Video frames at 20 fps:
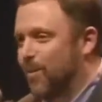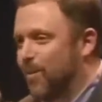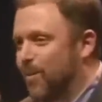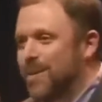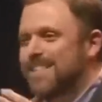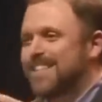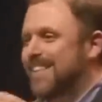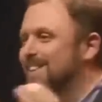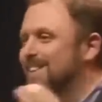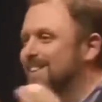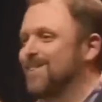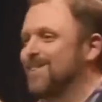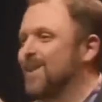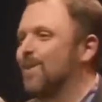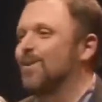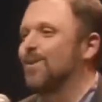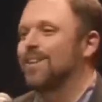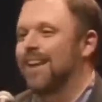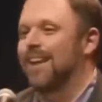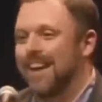We still
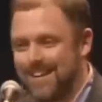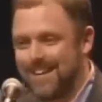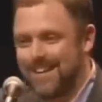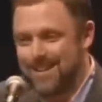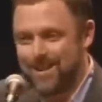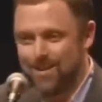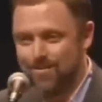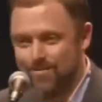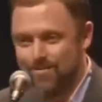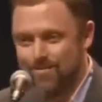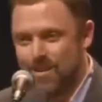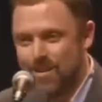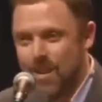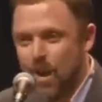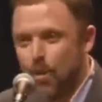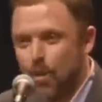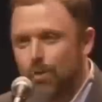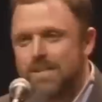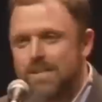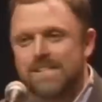don't like you.
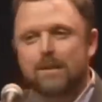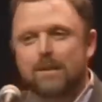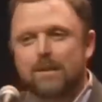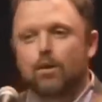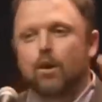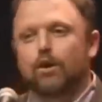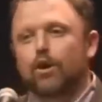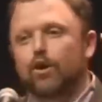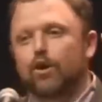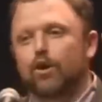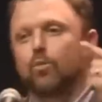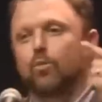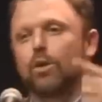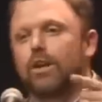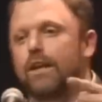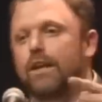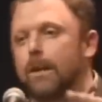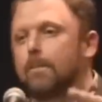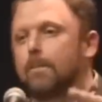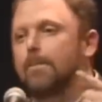We still aren't going to
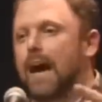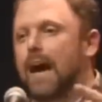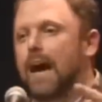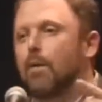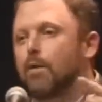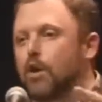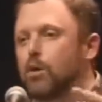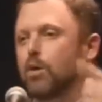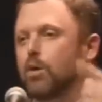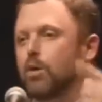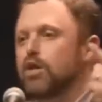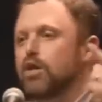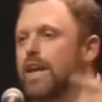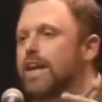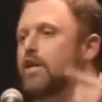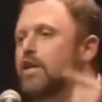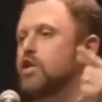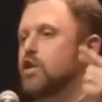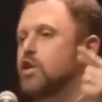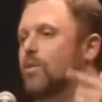really empower you or
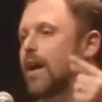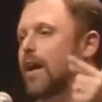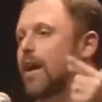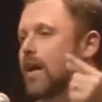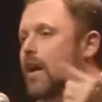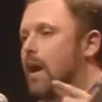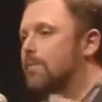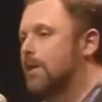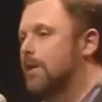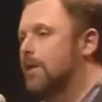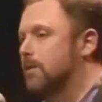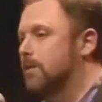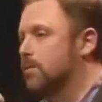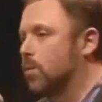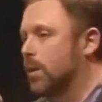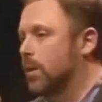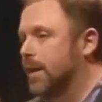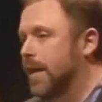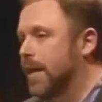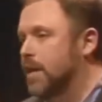change your economic
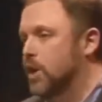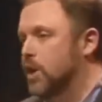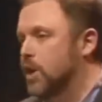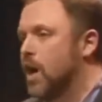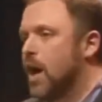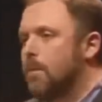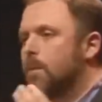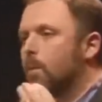subordination.